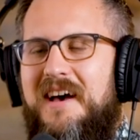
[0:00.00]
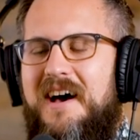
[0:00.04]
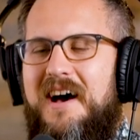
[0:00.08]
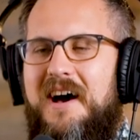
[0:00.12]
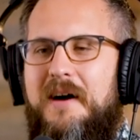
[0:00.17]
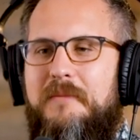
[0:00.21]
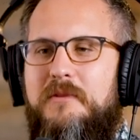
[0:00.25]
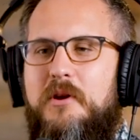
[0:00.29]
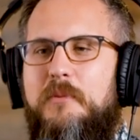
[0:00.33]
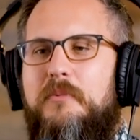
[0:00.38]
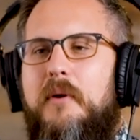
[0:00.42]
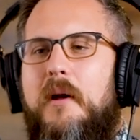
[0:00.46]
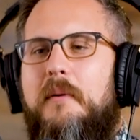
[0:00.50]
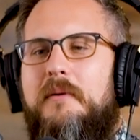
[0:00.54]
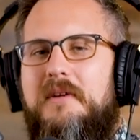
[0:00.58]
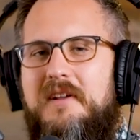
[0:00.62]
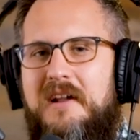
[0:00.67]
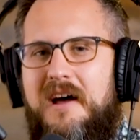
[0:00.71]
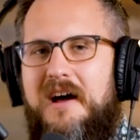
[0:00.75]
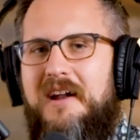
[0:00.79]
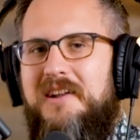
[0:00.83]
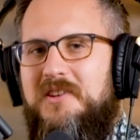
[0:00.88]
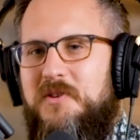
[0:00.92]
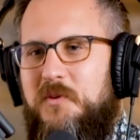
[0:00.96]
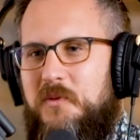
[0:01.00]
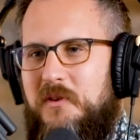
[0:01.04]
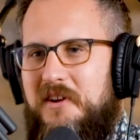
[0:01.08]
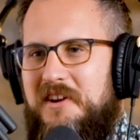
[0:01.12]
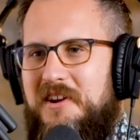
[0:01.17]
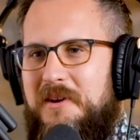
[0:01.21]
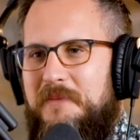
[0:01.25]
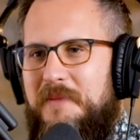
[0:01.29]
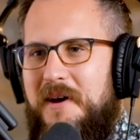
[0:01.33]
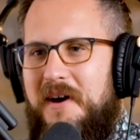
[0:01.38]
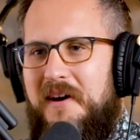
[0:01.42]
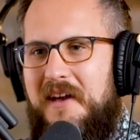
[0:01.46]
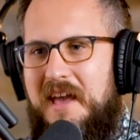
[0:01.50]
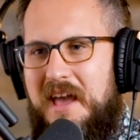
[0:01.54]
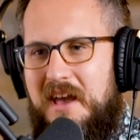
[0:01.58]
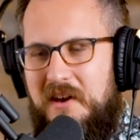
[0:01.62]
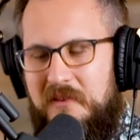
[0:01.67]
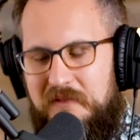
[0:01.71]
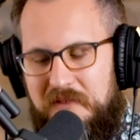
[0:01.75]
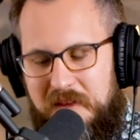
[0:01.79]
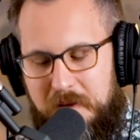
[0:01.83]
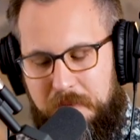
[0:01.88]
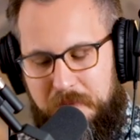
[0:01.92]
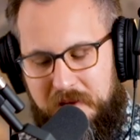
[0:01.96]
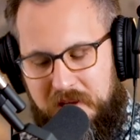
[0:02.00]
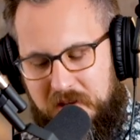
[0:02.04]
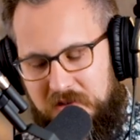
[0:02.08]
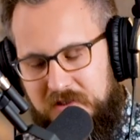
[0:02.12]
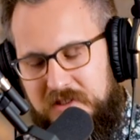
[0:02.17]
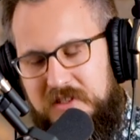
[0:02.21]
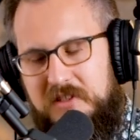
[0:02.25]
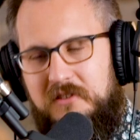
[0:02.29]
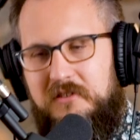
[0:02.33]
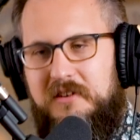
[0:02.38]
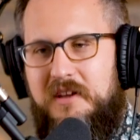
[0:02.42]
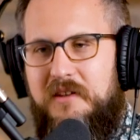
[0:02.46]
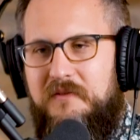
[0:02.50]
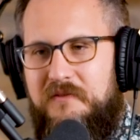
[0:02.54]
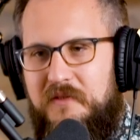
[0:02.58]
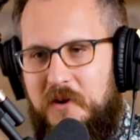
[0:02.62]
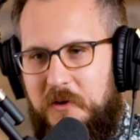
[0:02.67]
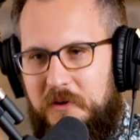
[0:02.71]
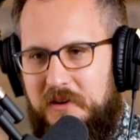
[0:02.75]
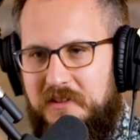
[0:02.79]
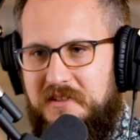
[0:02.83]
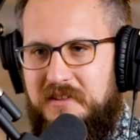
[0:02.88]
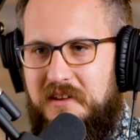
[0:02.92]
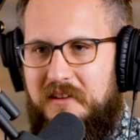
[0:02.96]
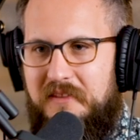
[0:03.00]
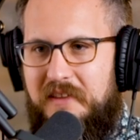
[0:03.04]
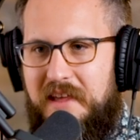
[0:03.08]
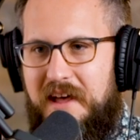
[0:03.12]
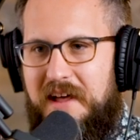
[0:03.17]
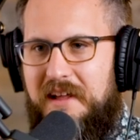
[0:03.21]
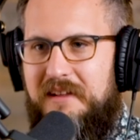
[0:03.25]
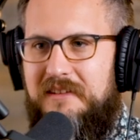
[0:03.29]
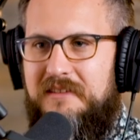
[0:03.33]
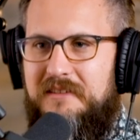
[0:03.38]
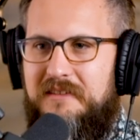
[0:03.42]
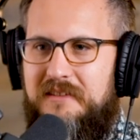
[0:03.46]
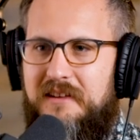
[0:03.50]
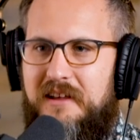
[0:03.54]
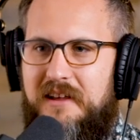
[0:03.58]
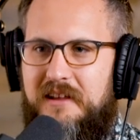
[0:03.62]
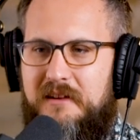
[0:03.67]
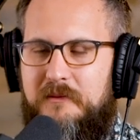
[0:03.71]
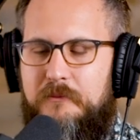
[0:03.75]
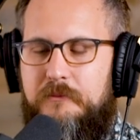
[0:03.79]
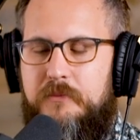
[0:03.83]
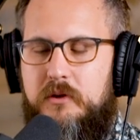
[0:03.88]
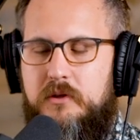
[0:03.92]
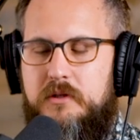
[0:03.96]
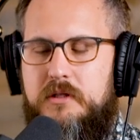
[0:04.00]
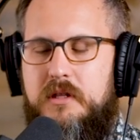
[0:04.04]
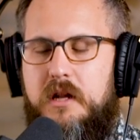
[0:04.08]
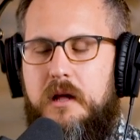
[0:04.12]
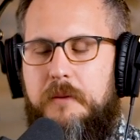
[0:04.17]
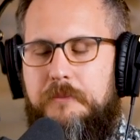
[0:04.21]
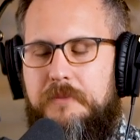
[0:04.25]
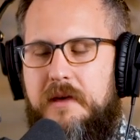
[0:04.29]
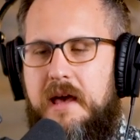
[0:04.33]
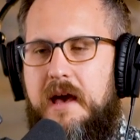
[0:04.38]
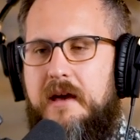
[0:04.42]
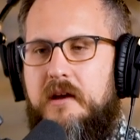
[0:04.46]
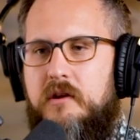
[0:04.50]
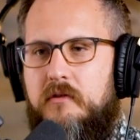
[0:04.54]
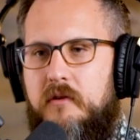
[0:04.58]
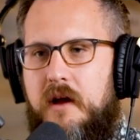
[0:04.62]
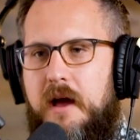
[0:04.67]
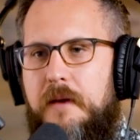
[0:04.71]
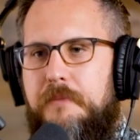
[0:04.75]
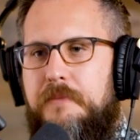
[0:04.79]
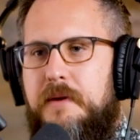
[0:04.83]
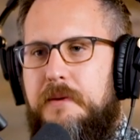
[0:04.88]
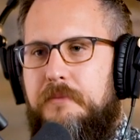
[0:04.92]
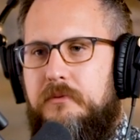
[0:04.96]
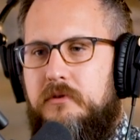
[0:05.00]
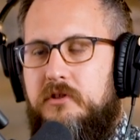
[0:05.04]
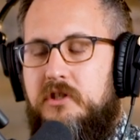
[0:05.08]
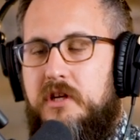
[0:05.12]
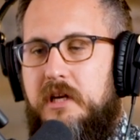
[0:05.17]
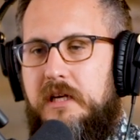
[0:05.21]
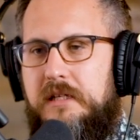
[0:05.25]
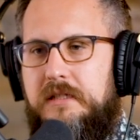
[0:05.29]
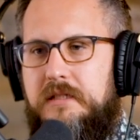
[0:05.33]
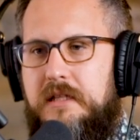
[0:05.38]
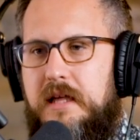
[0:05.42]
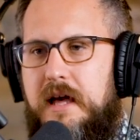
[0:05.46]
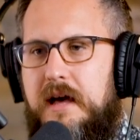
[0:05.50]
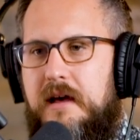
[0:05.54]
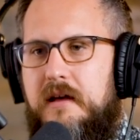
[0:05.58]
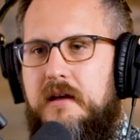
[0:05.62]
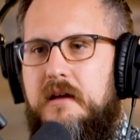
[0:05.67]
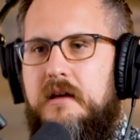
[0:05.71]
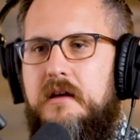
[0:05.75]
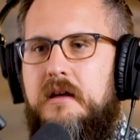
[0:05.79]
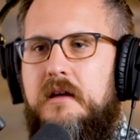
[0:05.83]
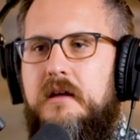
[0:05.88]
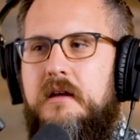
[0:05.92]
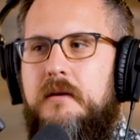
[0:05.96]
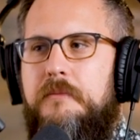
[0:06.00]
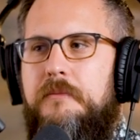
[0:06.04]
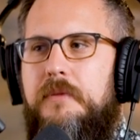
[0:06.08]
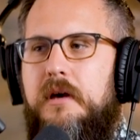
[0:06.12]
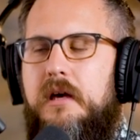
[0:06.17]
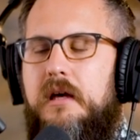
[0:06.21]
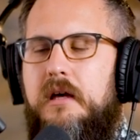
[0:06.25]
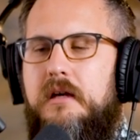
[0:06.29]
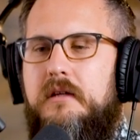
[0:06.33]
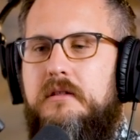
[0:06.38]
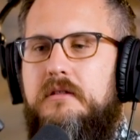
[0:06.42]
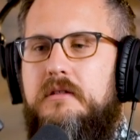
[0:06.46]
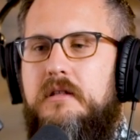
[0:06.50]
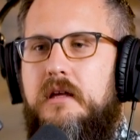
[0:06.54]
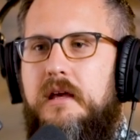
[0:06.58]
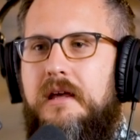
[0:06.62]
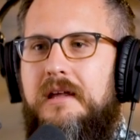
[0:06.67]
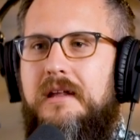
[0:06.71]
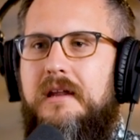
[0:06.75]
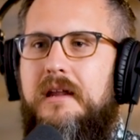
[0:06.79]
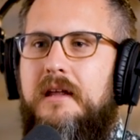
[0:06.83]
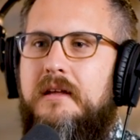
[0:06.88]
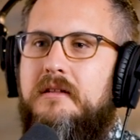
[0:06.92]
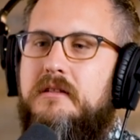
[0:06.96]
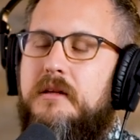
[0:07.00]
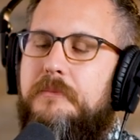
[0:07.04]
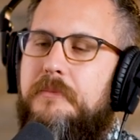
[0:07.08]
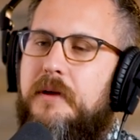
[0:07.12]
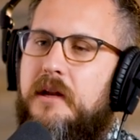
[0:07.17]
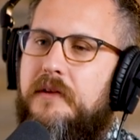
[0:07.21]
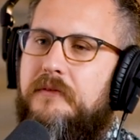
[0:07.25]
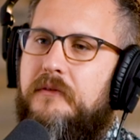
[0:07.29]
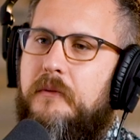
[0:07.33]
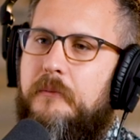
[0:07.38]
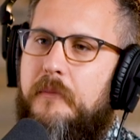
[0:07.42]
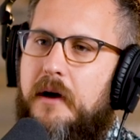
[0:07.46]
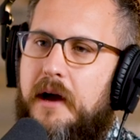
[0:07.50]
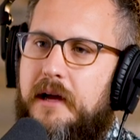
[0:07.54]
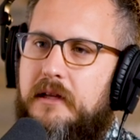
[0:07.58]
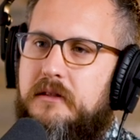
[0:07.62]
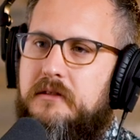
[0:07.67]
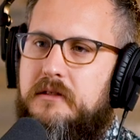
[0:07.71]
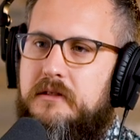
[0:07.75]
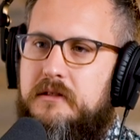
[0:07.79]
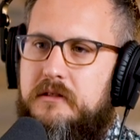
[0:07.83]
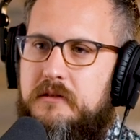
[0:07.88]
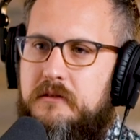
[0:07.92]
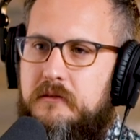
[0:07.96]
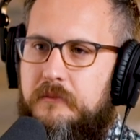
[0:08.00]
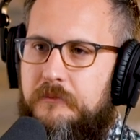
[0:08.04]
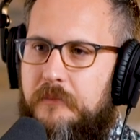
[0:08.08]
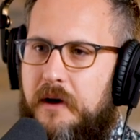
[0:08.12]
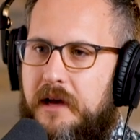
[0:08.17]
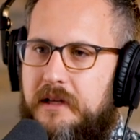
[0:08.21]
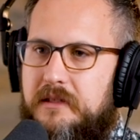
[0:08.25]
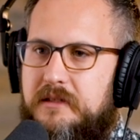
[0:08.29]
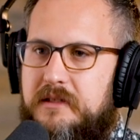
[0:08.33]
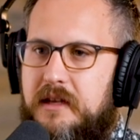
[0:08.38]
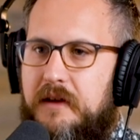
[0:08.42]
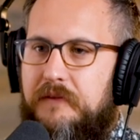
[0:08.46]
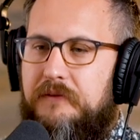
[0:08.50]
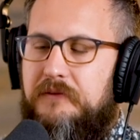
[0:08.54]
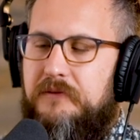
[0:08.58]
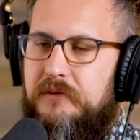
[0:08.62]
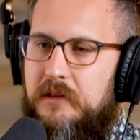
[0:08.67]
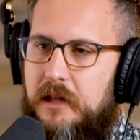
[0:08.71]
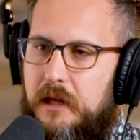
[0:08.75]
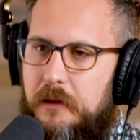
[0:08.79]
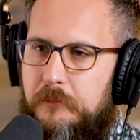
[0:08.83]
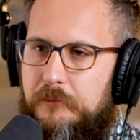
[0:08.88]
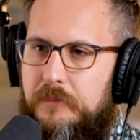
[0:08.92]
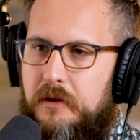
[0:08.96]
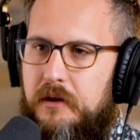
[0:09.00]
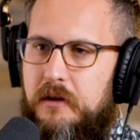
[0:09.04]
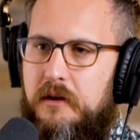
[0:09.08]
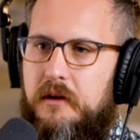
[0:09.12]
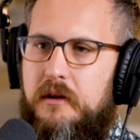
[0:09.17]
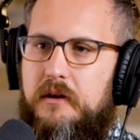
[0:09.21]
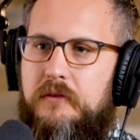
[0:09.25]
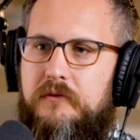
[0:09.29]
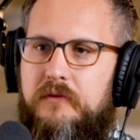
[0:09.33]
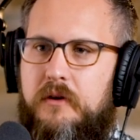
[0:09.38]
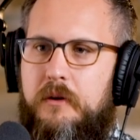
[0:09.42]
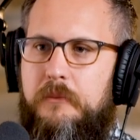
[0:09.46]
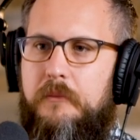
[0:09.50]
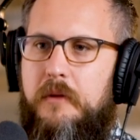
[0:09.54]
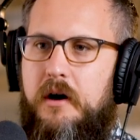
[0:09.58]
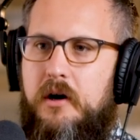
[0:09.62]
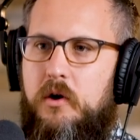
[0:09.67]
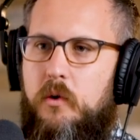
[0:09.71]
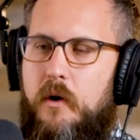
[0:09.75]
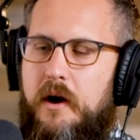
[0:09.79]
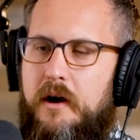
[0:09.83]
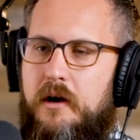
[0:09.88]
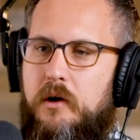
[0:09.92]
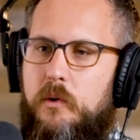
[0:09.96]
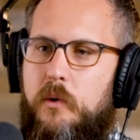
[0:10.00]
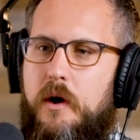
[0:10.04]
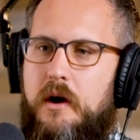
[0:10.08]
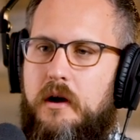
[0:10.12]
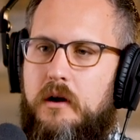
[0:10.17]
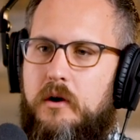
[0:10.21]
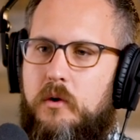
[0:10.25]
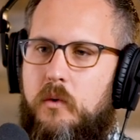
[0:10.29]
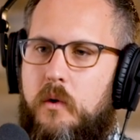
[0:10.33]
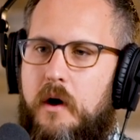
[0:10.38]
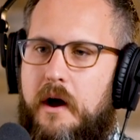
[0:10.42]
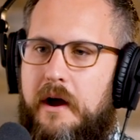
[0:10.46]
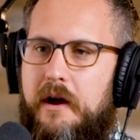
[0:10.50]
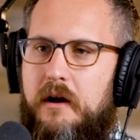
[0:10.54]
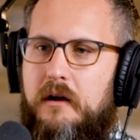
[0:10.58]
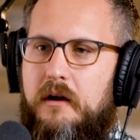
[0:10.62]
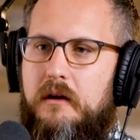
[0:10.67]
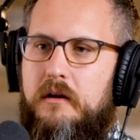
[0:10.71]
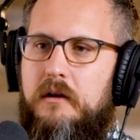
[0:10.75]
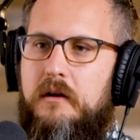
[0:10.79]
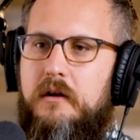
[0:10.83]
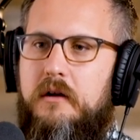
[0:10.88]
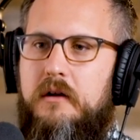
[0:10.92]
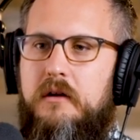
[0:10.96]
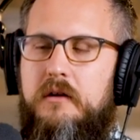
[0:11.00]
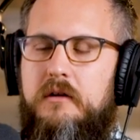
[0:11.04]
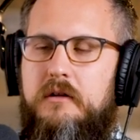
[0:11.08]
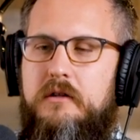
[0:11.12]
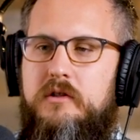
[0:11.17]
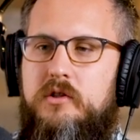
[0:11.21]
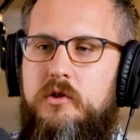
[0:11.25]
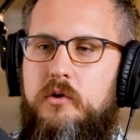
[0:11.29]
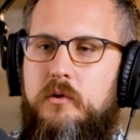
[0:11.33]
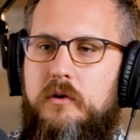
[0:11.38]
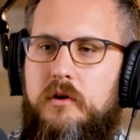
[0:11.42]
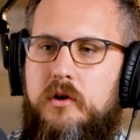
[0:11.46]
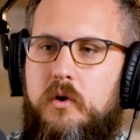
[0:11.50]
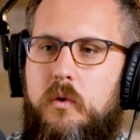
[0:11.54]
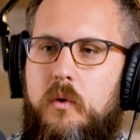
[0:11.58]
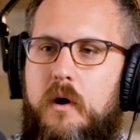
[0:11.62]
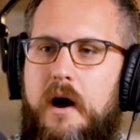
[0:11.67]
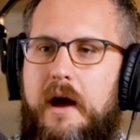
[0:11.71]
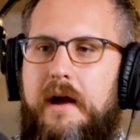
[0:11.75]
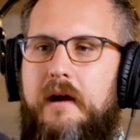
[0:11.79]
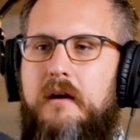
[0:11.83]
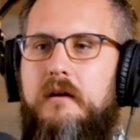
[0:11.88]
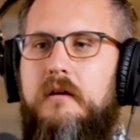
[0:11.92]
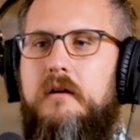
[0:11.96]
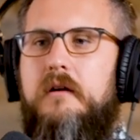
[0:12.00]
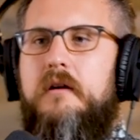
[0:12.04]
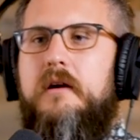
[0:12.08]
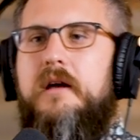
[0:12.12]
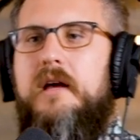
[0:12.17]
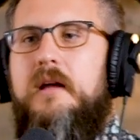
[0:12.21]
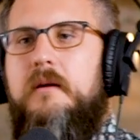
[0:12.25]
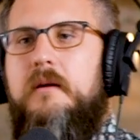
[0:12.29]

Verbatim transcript: um, you're probably not as worried about AOV, but you still could focus on that and, and boost it up. But yeah, you're right. People chase that because it is a bit of a mind, mindset flip from acquire, acquire, acquire to acquire and